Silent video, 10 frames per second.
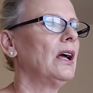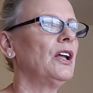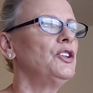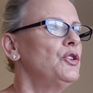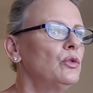
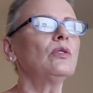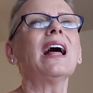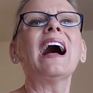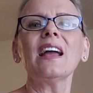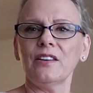new
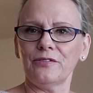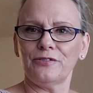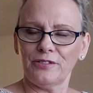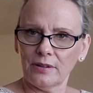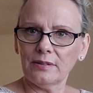
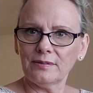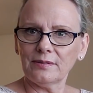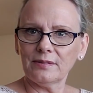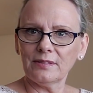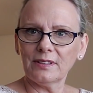life
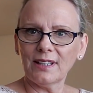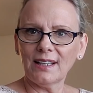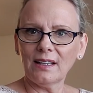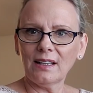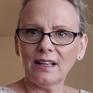
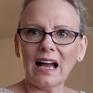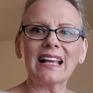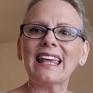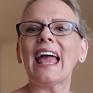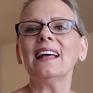
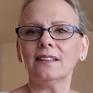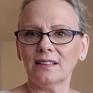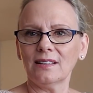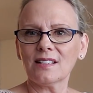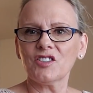again,
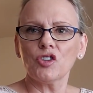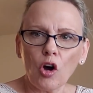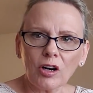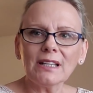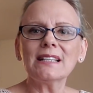
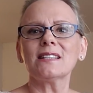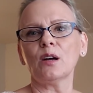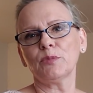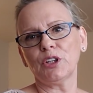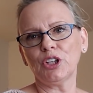starting
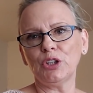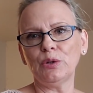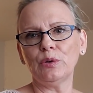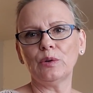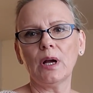something
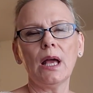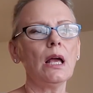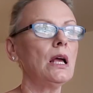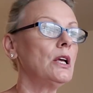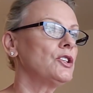new.
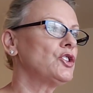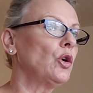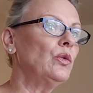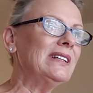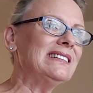
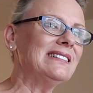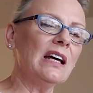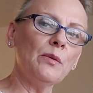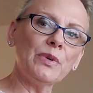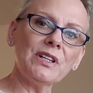So with
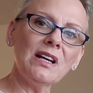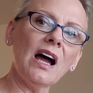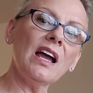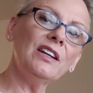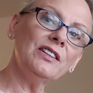number
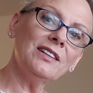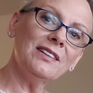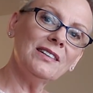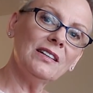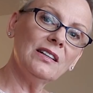9,
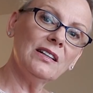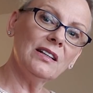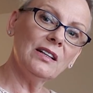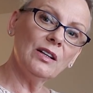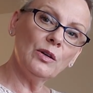
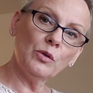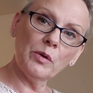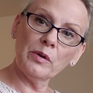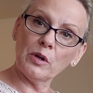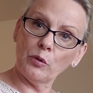
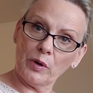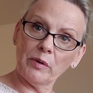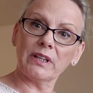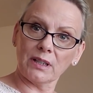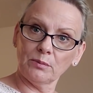we
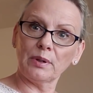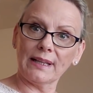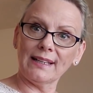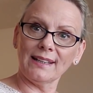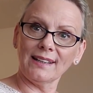were
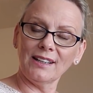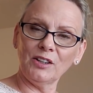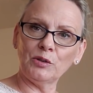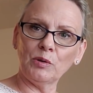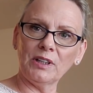completing
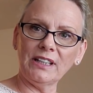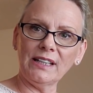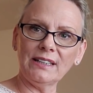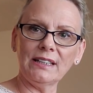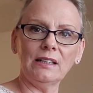in
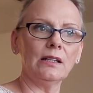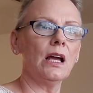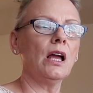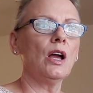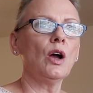2018.
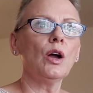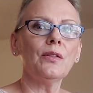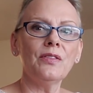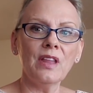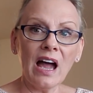
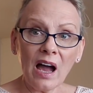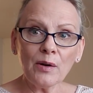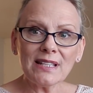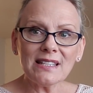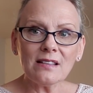Now
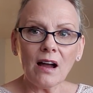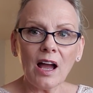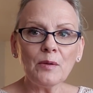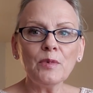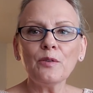it's
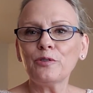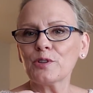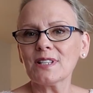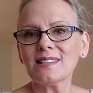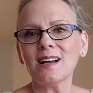time
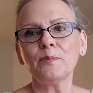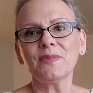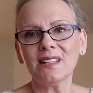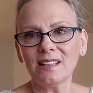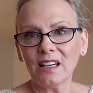for
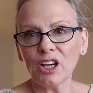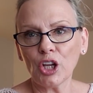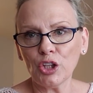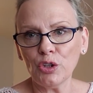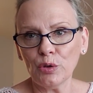something
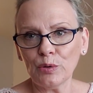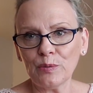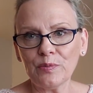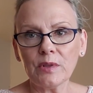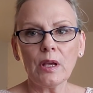new.
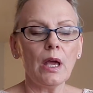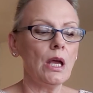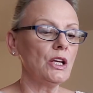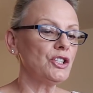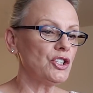
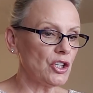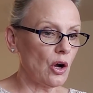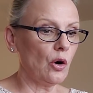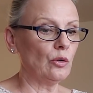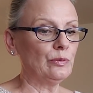
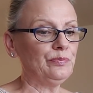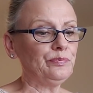So